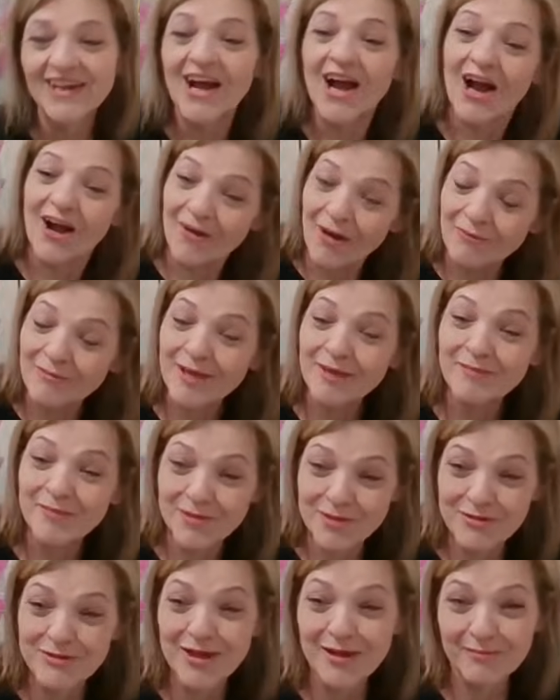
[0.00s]
I'm keeping
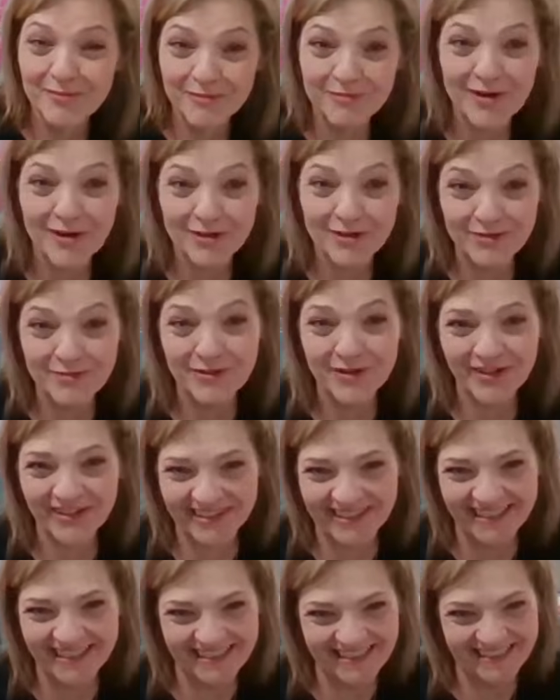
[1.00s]
you company while you work.
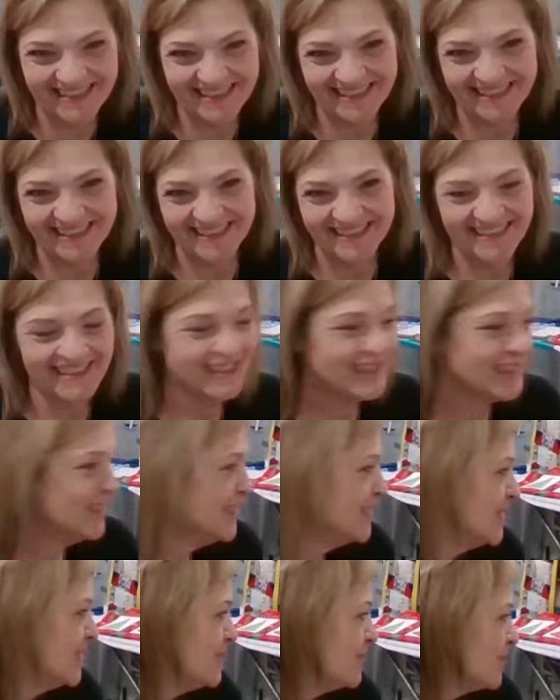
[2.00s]

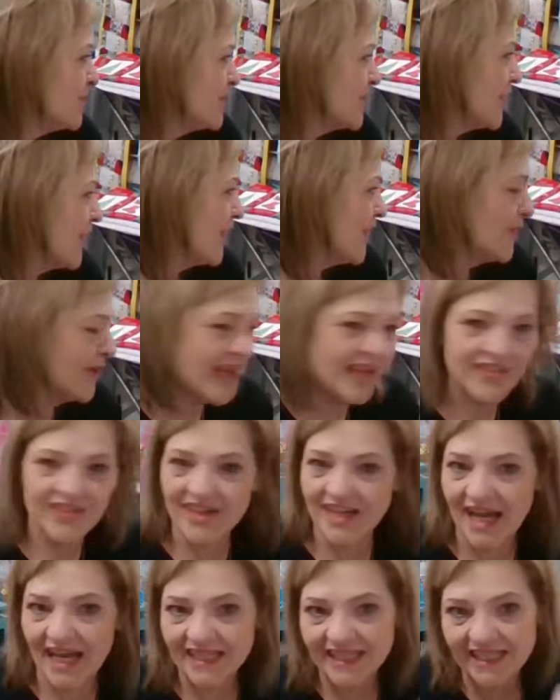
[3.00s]
So, and
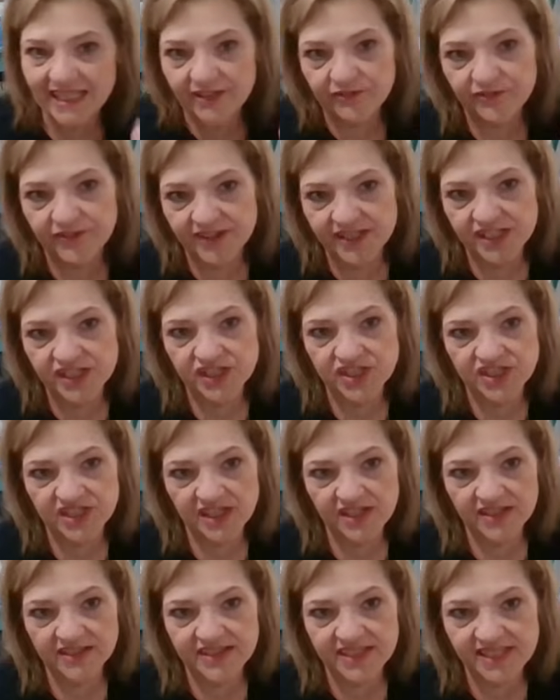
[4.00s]
then I need to finish
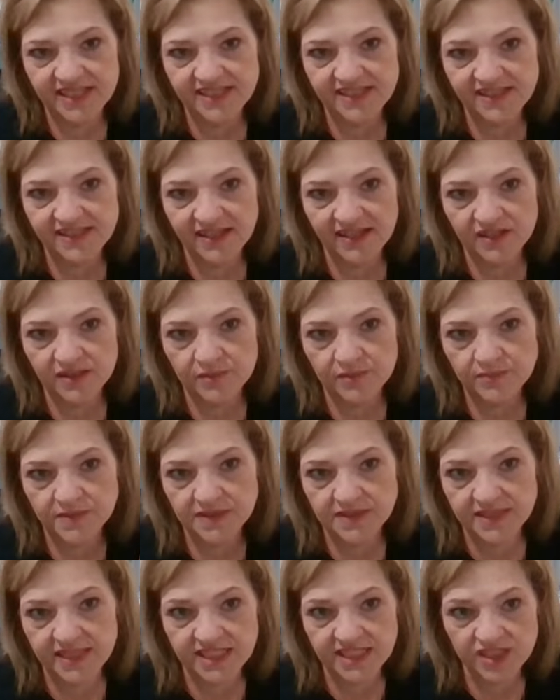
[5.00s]
this
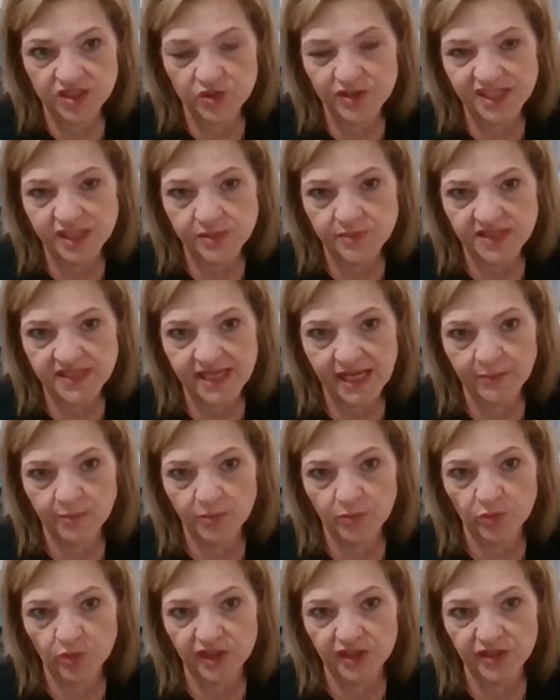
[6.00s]
Christmas
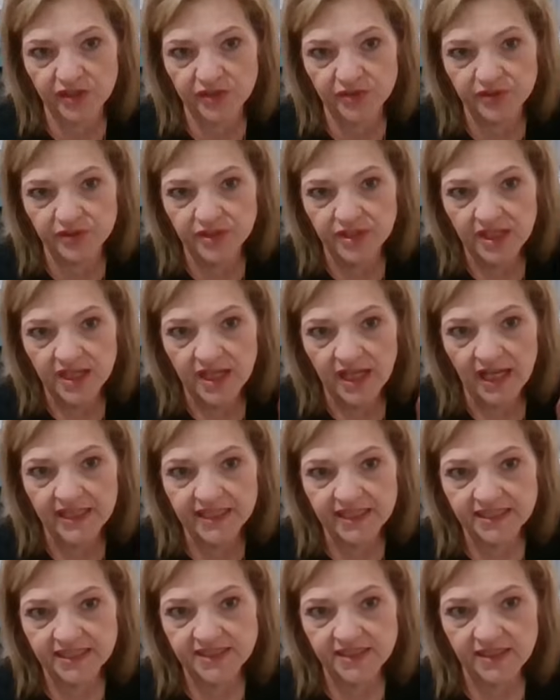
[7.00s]
table runner. I
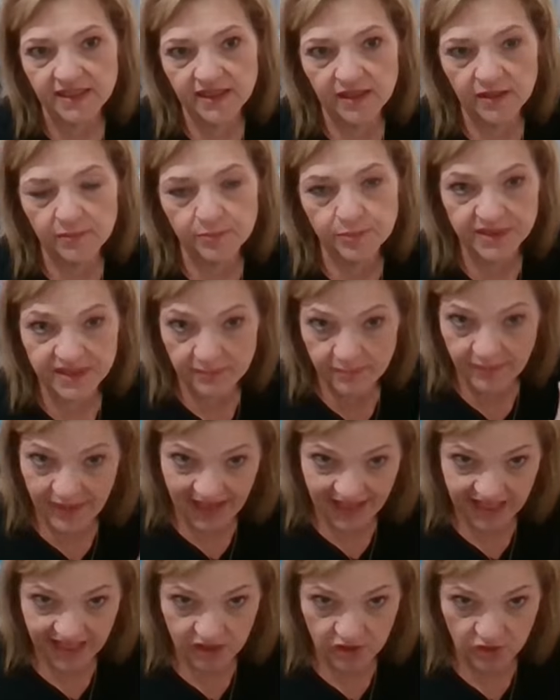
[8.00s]
need to put the
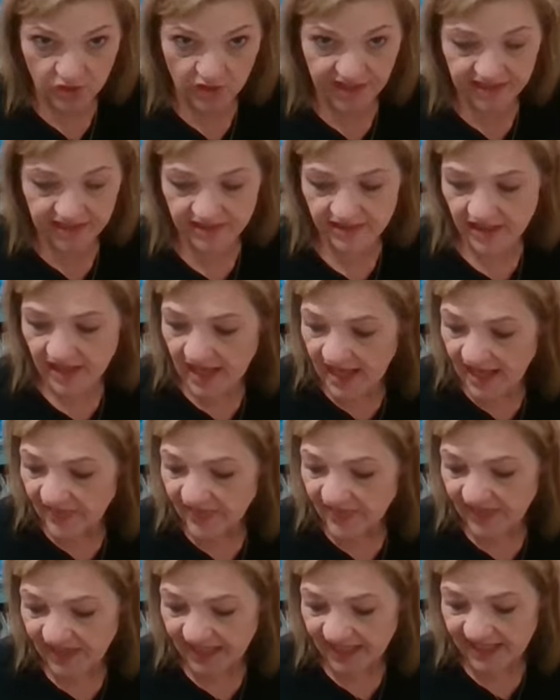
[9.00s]
backing on.
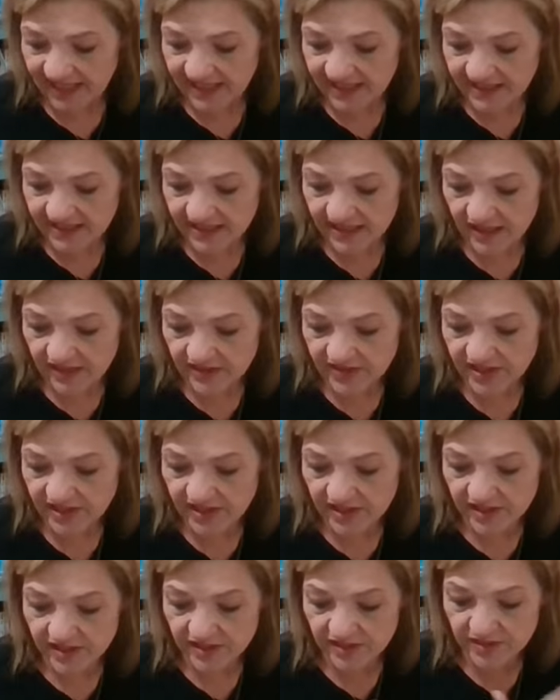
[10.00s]
Then
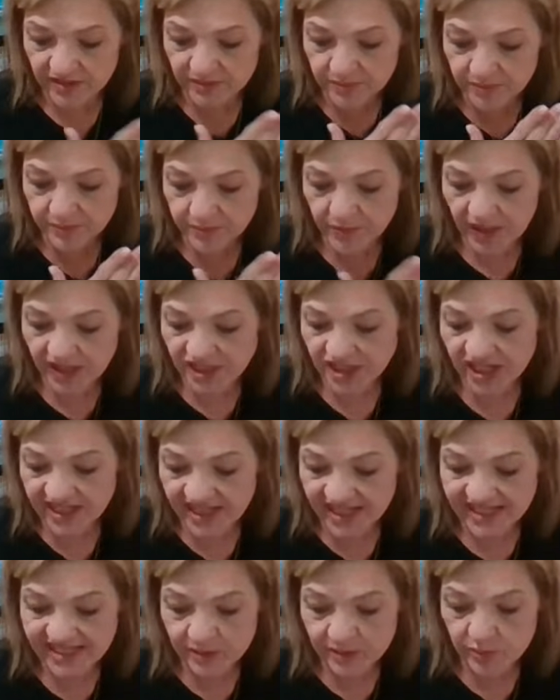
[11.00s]
the project
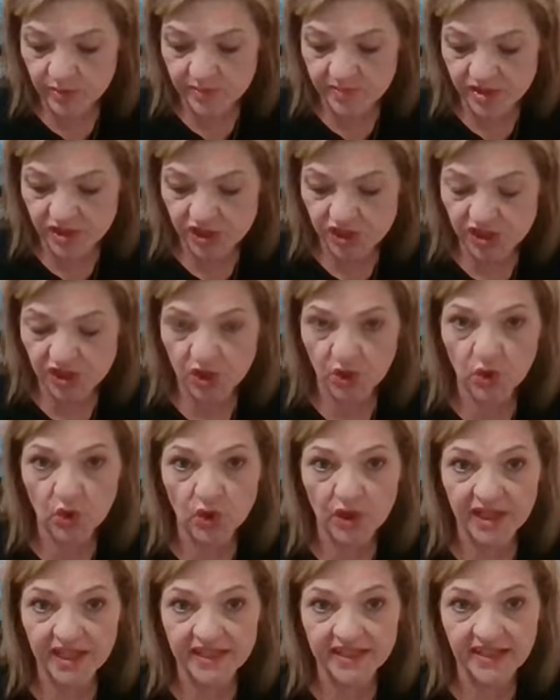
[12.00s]
I did with
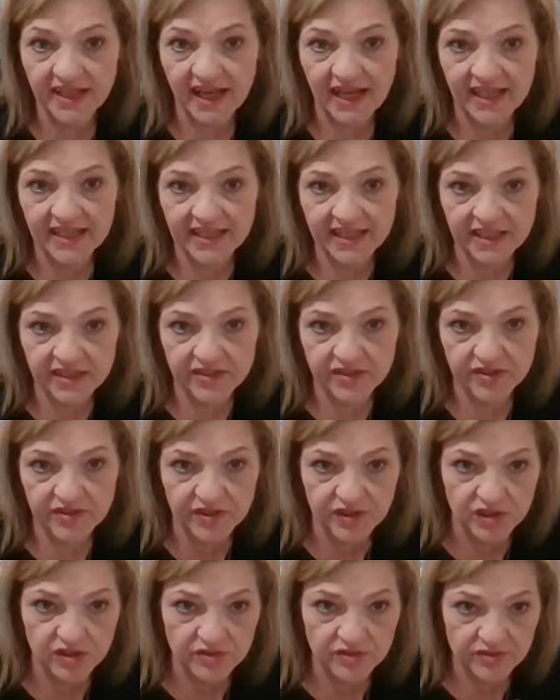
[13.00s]
Sean, I need
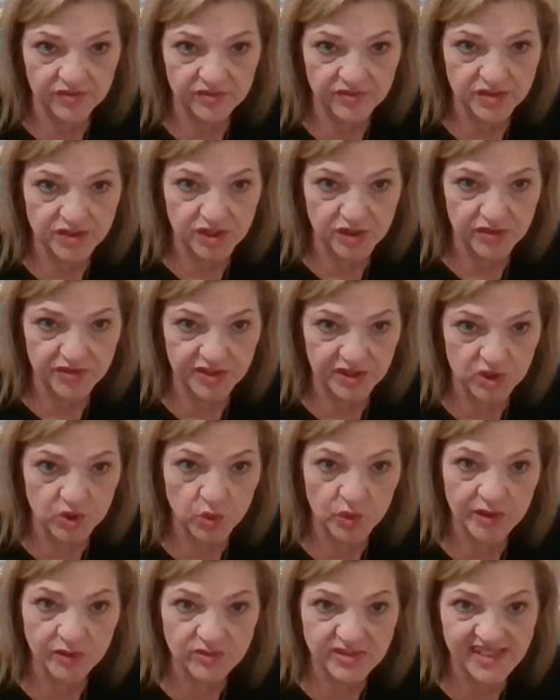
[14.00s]
to do the
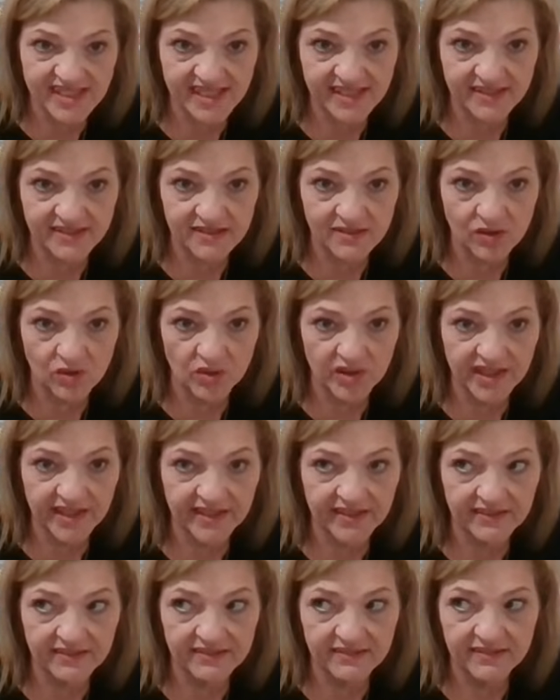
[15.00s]
quilting on
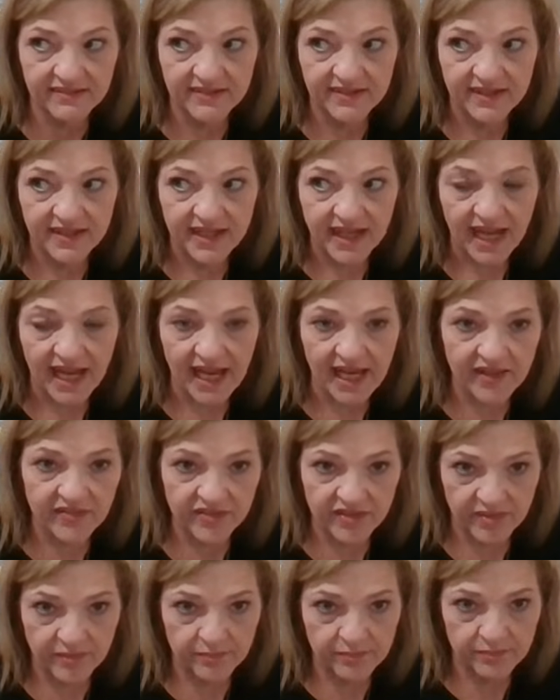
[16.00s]
it and
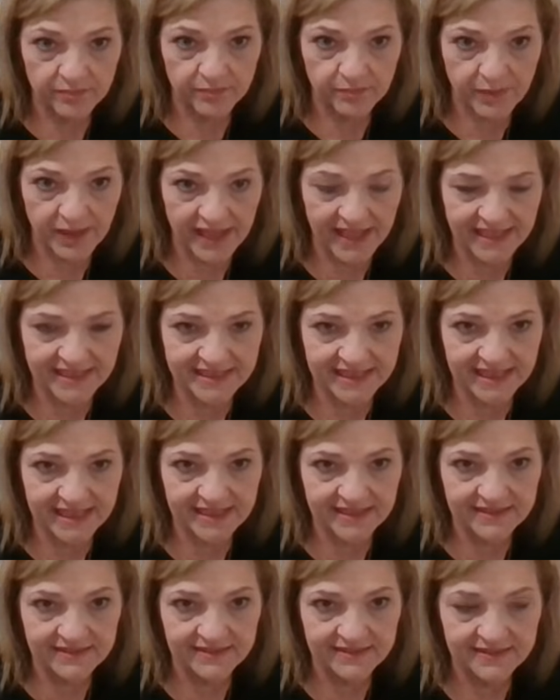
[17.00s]
the
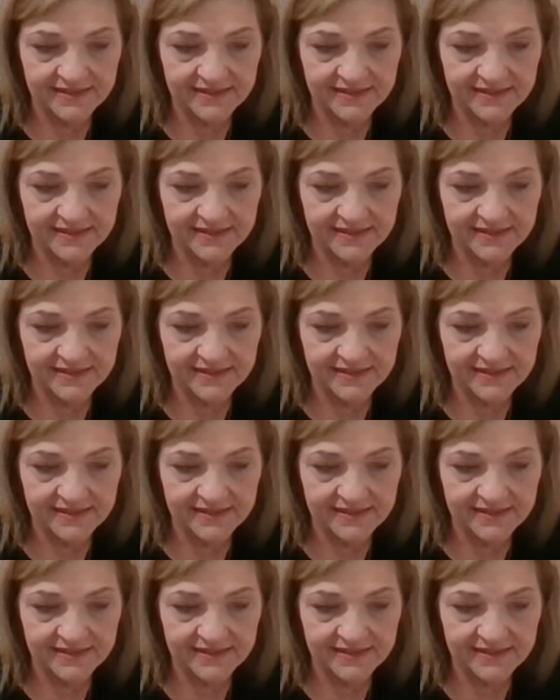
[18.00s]
binding.